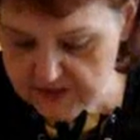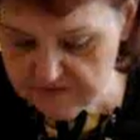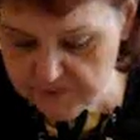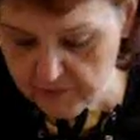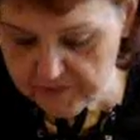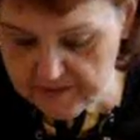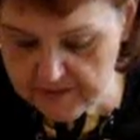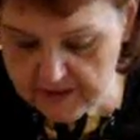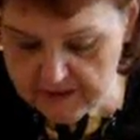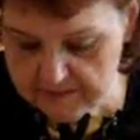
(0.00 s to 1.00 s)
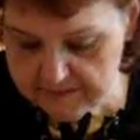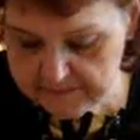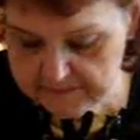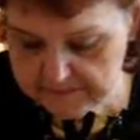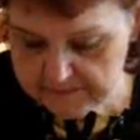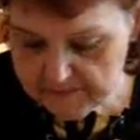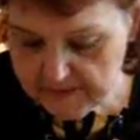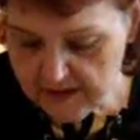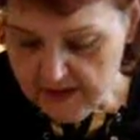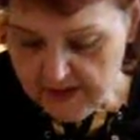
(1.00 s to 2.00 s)
So just fold them in.
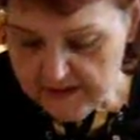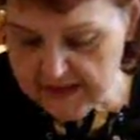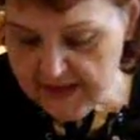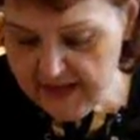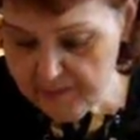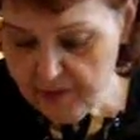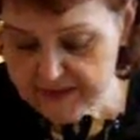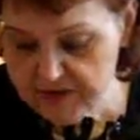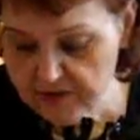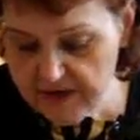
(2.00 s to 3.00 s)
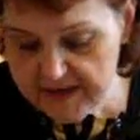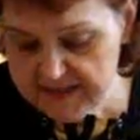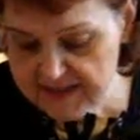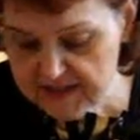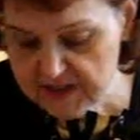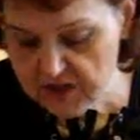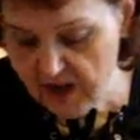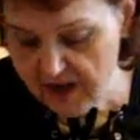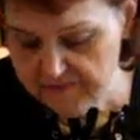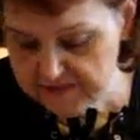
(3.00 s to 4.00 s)
And the cannonballs are nice and
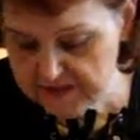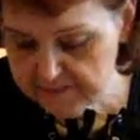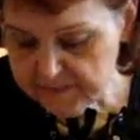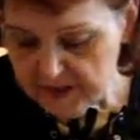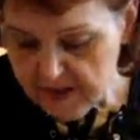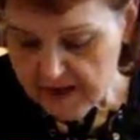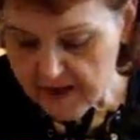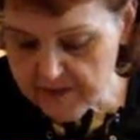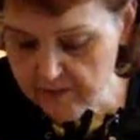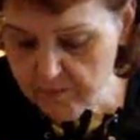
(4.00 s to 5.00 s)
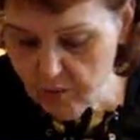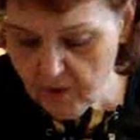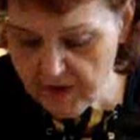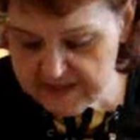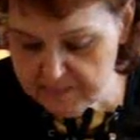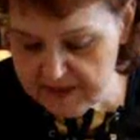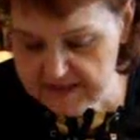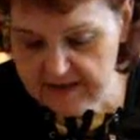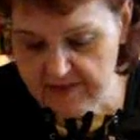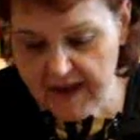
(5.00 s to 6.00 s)
soft, and they're moist
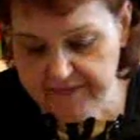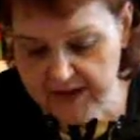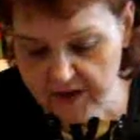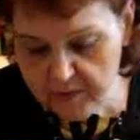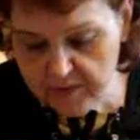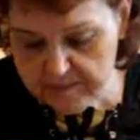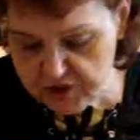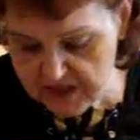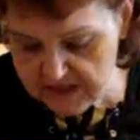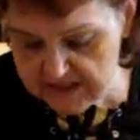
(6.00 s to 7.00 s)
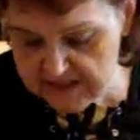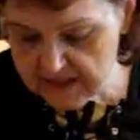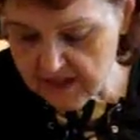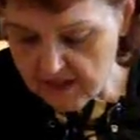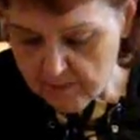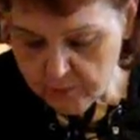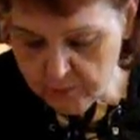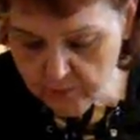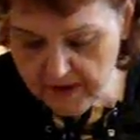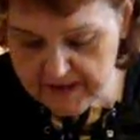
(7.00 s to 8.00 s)
because they've got that cream cheese
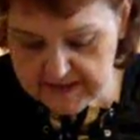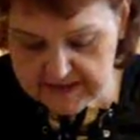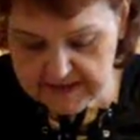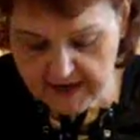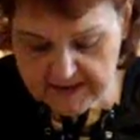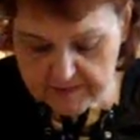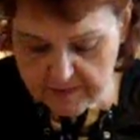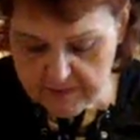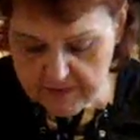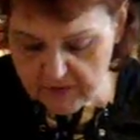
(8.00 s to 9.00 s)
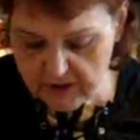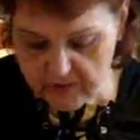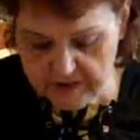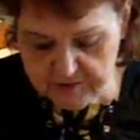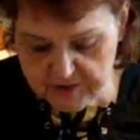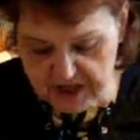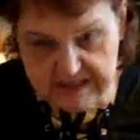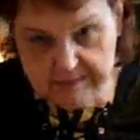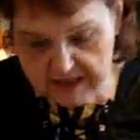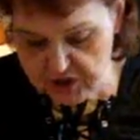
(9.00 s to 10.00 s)
put right inside them. The milk and cream
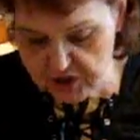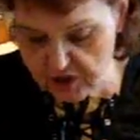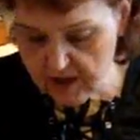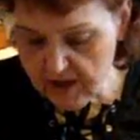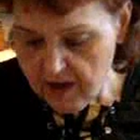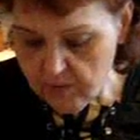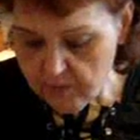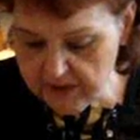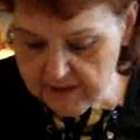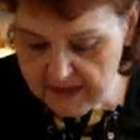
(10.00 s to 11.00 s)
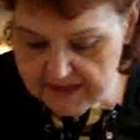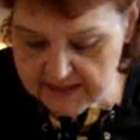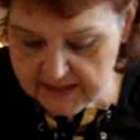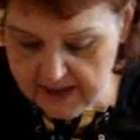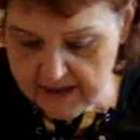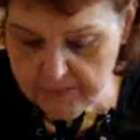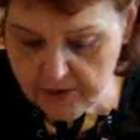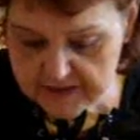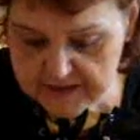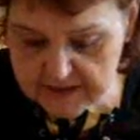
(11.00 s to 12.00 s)
cheese mixture really makes the
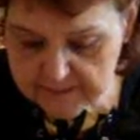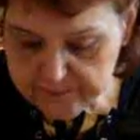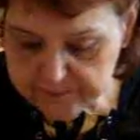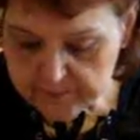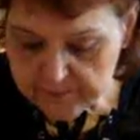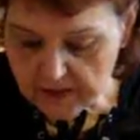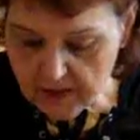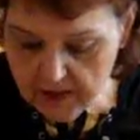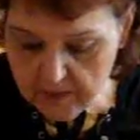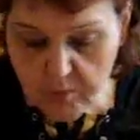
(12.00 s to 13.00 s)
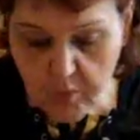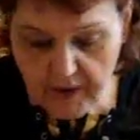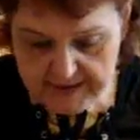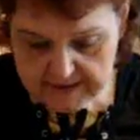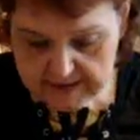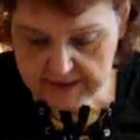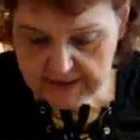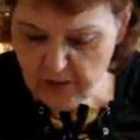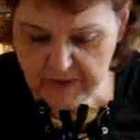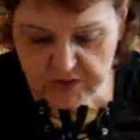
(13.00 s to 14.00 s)
cannonballs moist.
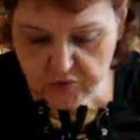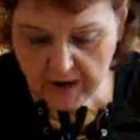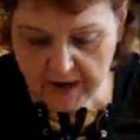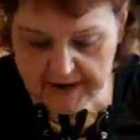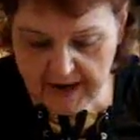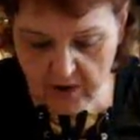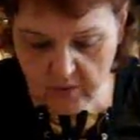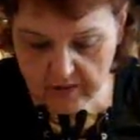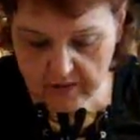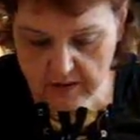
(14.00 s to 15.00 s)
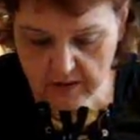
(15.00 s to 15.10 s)
They don't get dried out.